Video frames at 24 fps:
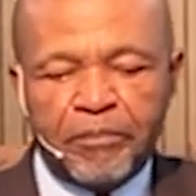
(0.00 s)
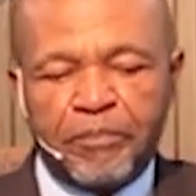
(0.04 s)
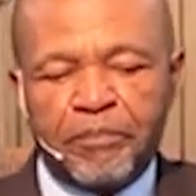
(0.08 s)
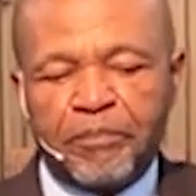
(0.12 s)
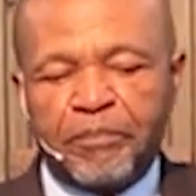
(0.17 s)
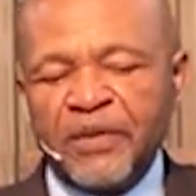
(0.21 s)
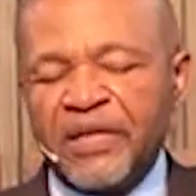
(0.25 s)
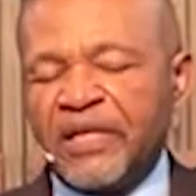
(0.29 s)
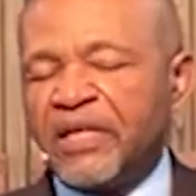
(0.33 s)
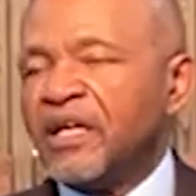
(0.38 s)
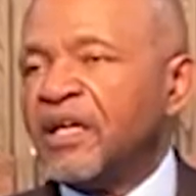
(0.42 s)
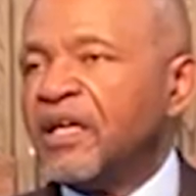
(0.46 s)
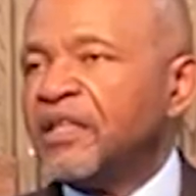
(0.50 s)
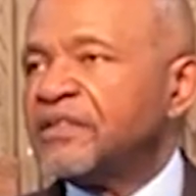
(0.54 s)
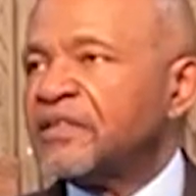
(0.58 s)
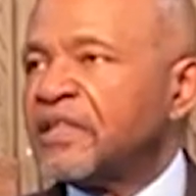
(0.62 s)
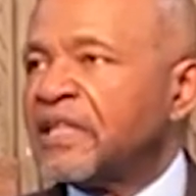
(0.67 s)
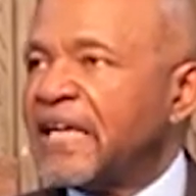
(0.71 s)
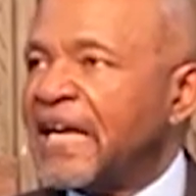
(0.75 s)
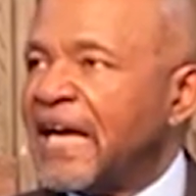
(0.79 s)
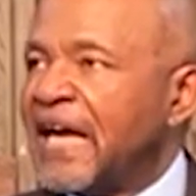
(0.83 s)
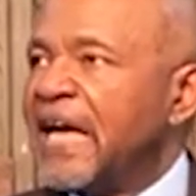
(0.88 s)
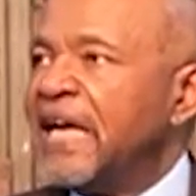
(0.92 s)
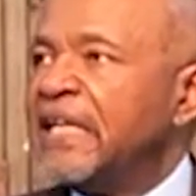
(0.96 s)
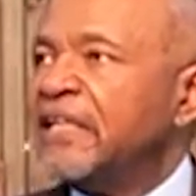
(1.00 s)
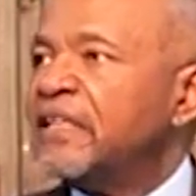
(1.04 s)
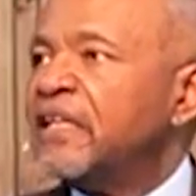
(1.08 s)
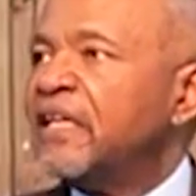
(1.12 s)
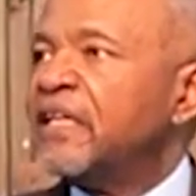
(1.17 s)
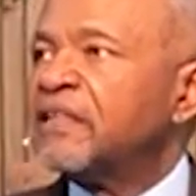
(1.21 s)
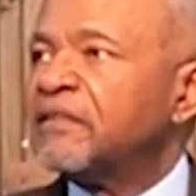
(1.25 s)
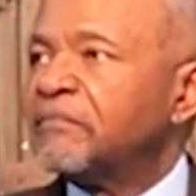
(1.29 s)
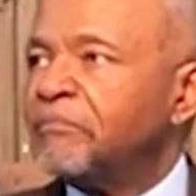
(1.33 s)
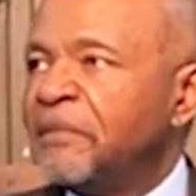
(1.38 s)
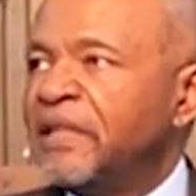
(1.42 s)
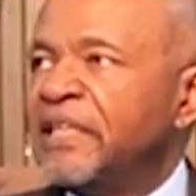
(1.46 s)
Because
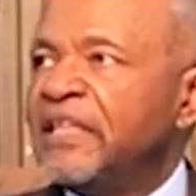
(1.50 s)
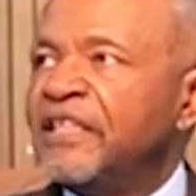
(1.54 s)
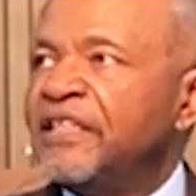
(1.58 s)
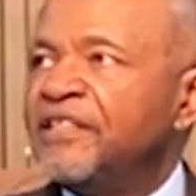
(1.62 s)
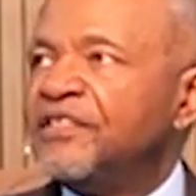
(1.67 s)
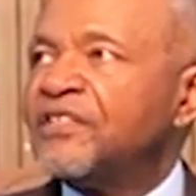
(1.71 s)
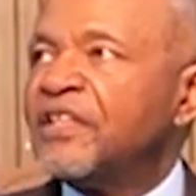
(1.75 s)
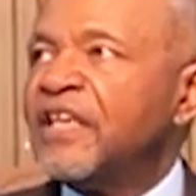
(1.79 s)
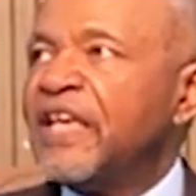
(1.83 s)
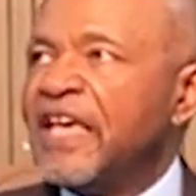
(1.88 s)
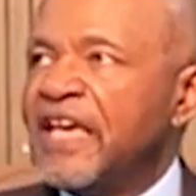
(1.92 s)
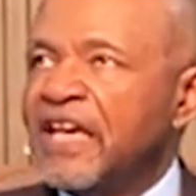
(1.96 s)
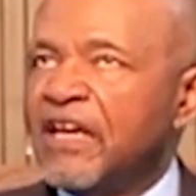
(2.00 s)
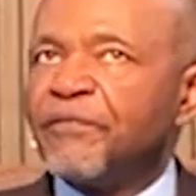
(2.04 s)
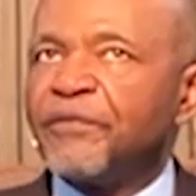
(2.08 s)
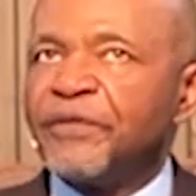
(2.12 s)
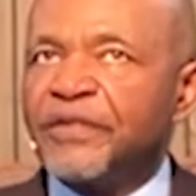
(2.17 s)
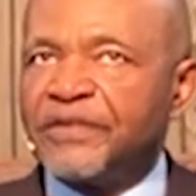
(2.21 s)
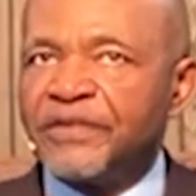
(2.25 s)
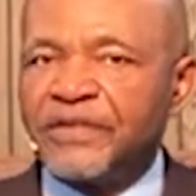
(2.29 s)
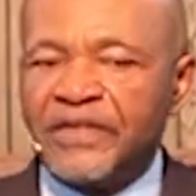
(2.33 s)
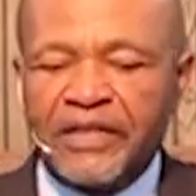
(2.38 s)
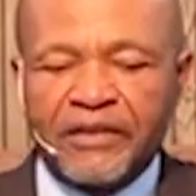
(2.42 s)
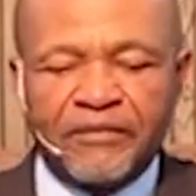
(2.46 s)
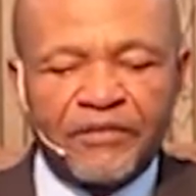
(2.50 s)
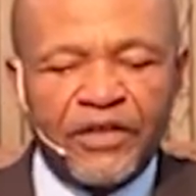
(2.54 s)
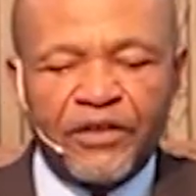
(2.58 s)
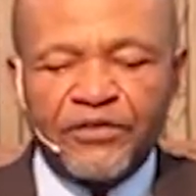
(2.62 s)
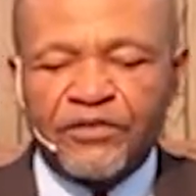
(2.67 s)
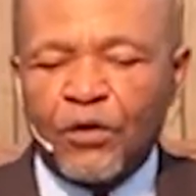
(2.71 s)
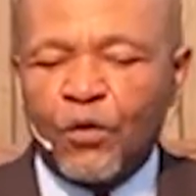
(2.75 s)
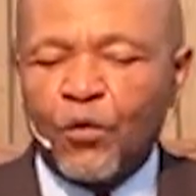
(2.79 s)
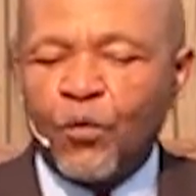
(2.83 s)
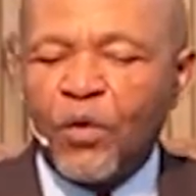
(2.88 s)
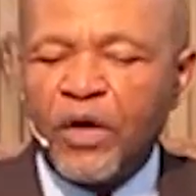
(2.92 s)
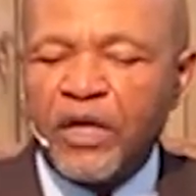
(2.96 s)
conduct means everything. There's
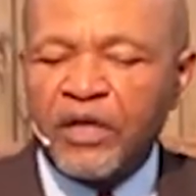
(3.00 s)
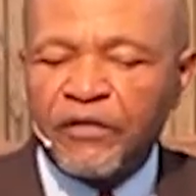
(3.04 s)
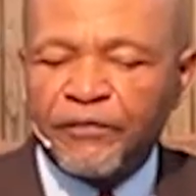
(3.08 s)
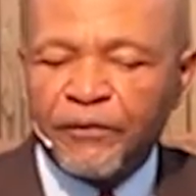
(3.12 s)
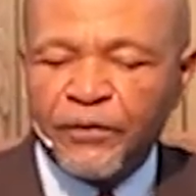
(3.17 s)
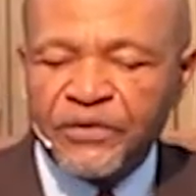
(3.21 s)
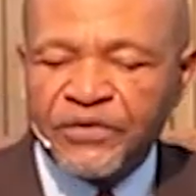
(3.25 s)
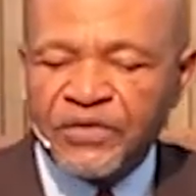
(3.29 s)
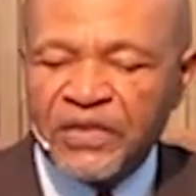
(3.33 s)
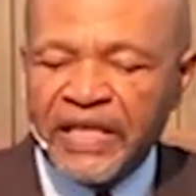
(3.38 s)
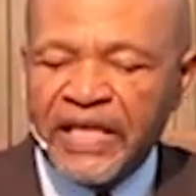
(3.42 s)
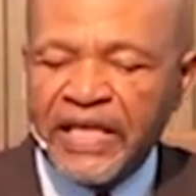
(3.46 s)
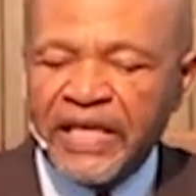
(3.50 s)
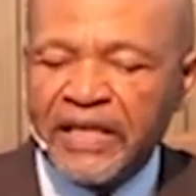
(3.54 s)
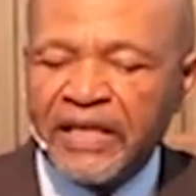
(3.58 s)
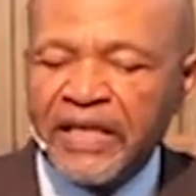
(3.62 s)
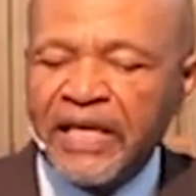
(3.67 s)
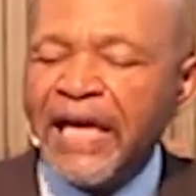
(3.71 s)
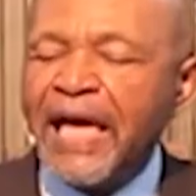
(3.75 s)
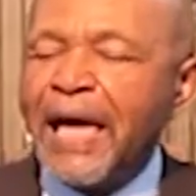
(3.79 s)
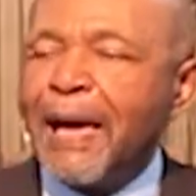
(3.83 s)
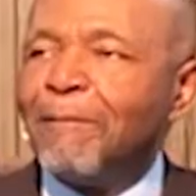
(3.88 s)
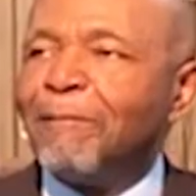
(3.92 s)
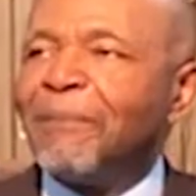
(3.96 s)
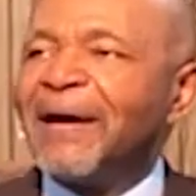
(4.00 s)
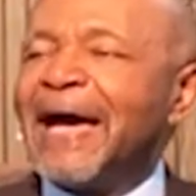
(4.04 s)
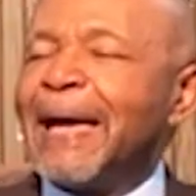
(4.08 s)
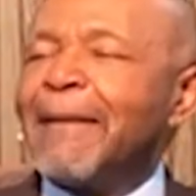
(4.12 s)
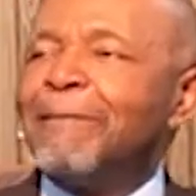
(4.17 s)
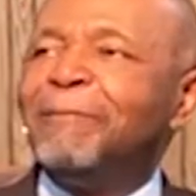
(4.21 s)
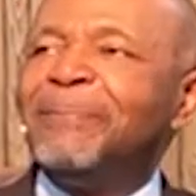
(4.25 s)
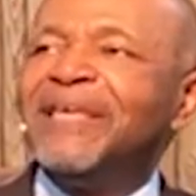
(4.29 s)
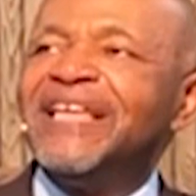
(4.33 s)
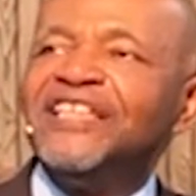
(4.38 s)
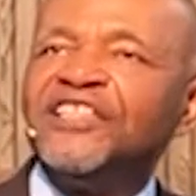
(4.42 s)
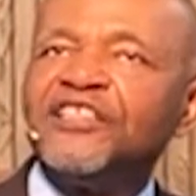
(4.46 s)
a wonderful saying
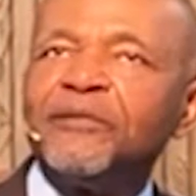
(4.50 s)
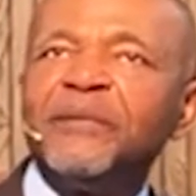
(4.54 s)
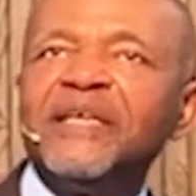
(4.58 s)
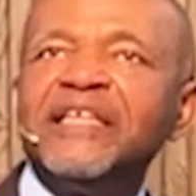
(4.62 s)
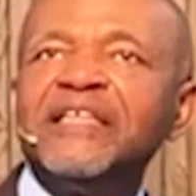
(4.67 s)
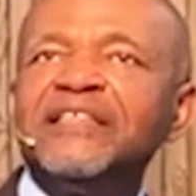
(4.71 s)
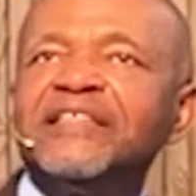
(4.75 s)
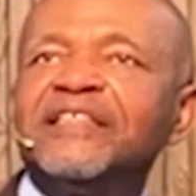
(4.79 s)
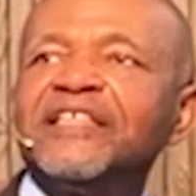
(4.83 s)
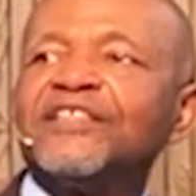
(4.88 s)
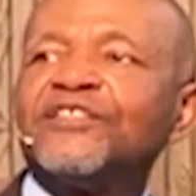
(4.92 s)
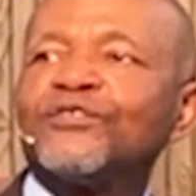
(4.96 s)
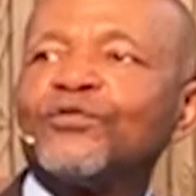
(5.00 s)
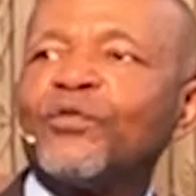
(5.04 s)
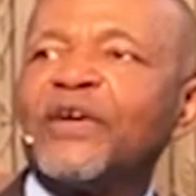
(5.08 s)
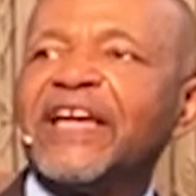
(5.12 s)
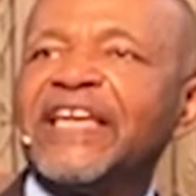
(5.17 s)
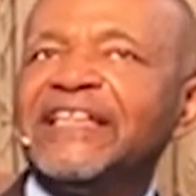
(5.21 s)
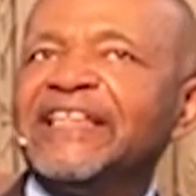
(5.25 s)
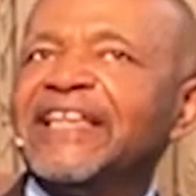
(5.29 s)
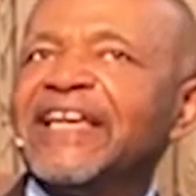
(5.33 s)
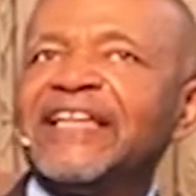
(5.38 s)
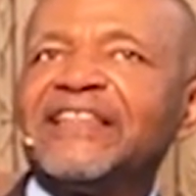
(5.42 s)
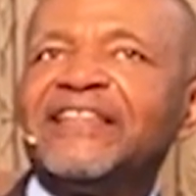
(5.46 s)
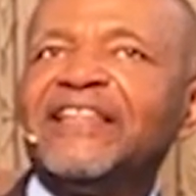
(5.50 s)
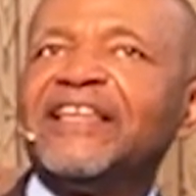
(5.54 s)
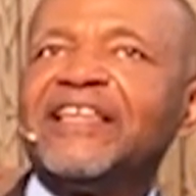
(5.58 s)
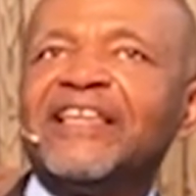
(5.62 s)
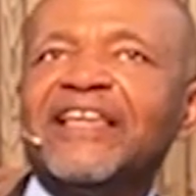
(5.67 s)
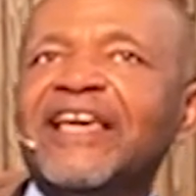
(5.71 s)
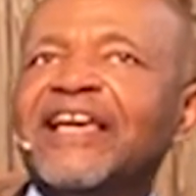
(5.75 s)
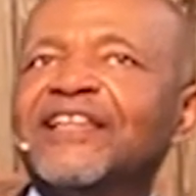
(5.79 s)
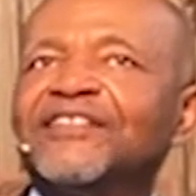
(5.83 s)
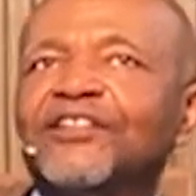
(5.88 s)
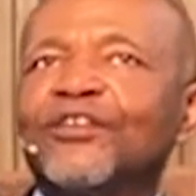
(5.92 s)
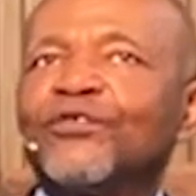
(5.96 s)
by Benjamin Disraeli. I think
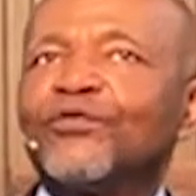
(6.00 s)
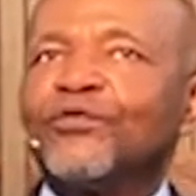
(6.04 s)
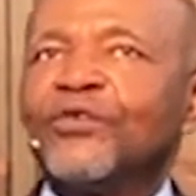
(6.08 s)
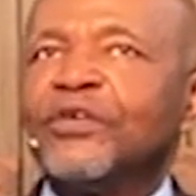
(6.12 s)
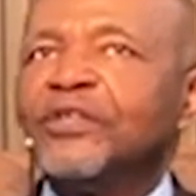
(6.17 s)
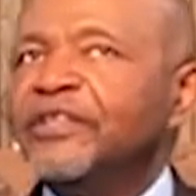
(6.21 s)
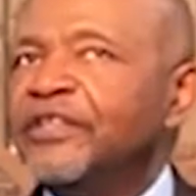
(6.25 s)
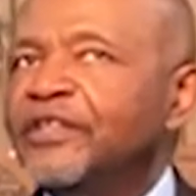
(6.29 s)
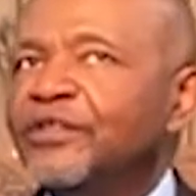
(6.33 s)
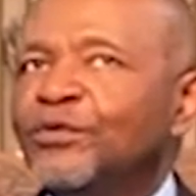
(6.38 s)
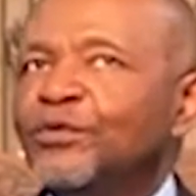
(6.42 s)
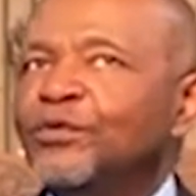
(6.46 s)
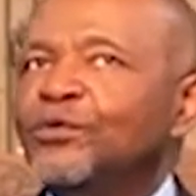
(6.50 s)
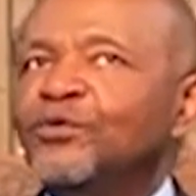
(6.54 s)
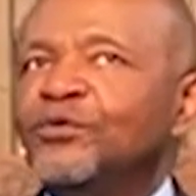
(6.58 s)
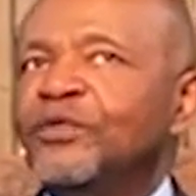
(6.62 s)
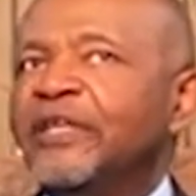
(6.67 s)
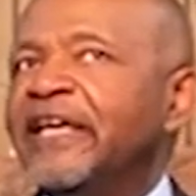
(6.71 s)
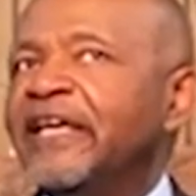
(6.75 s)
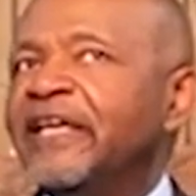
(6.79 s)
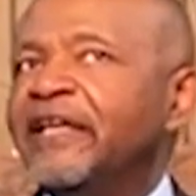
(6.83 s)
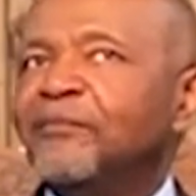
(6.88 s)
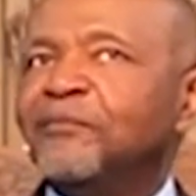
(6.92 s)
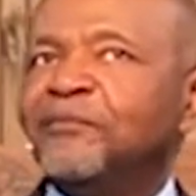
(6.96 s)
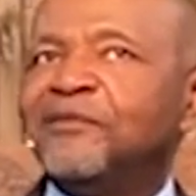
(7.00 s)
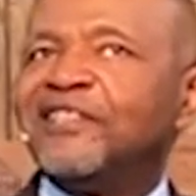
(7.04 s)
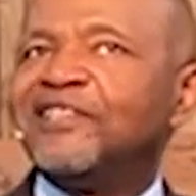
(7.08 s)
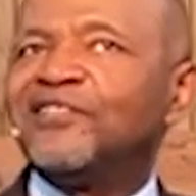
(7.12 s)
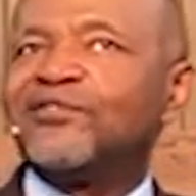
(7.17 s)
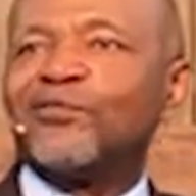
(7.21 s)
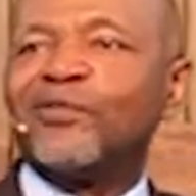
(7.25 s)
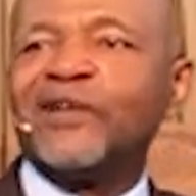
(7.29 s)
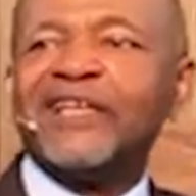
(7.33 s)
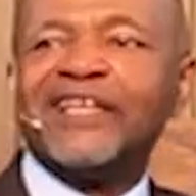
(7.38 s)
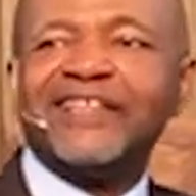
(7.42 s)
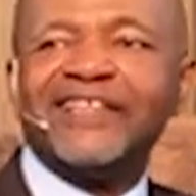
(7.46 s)
he has a really cool name,
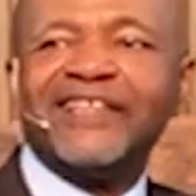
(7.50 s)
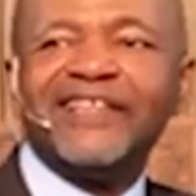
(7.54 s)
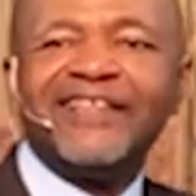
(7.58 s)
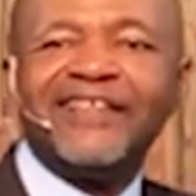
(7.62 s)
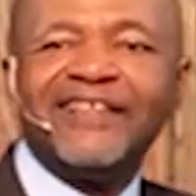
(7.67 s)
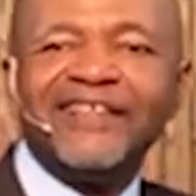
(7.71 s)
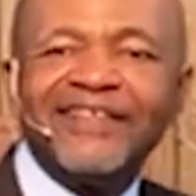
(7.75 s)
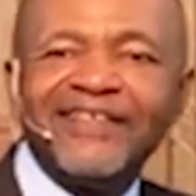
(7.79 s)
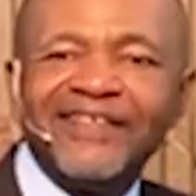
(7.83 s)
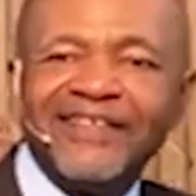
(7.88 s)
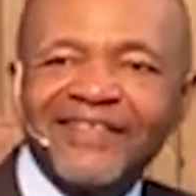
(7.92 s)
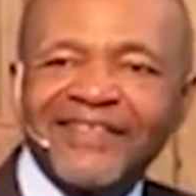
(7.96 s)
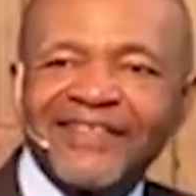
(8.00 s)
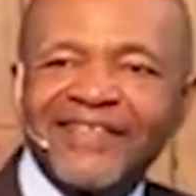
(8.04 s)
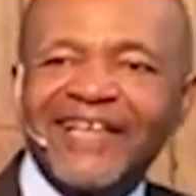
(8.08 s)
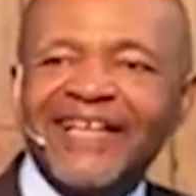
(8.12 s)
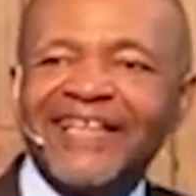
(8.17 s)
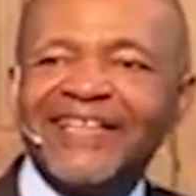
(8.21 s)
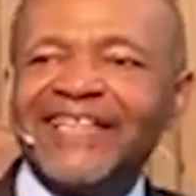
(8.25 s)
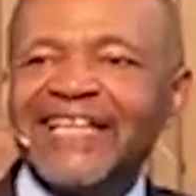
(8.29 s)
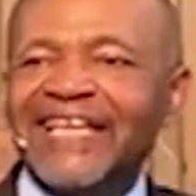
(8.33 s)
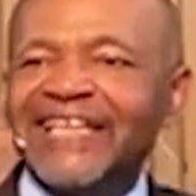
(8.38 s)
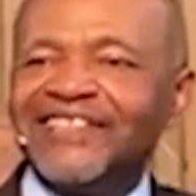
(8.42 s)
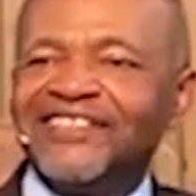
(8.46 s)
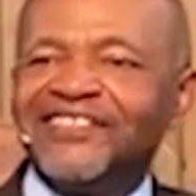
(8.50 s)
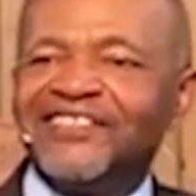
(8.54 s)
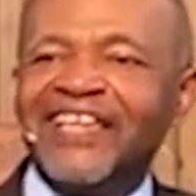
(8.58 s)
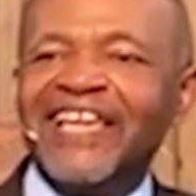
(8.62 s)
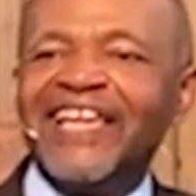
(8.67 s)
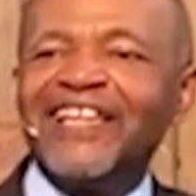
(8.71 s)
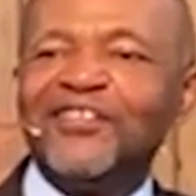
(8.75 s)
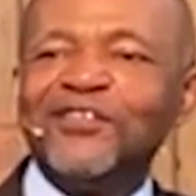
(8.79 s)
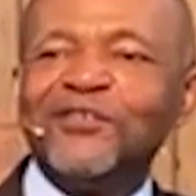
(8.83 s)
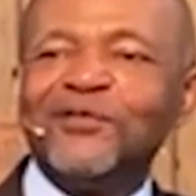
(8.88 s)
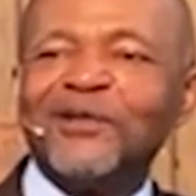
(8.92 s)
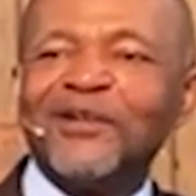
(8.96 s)
Disraeli. Kind of like
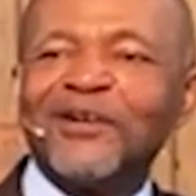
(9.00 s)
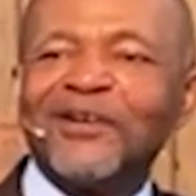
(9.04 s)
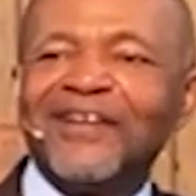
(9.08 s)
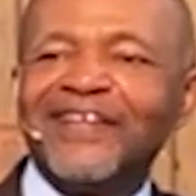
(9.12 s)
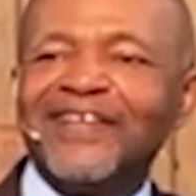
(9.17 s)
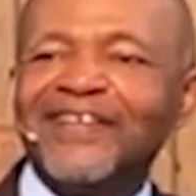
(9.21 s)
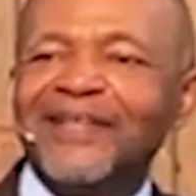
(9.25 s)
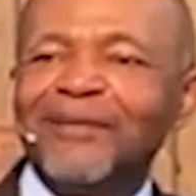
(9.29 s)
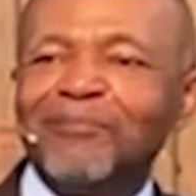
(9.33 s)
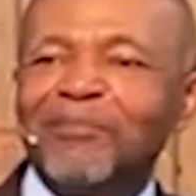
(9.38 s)
January.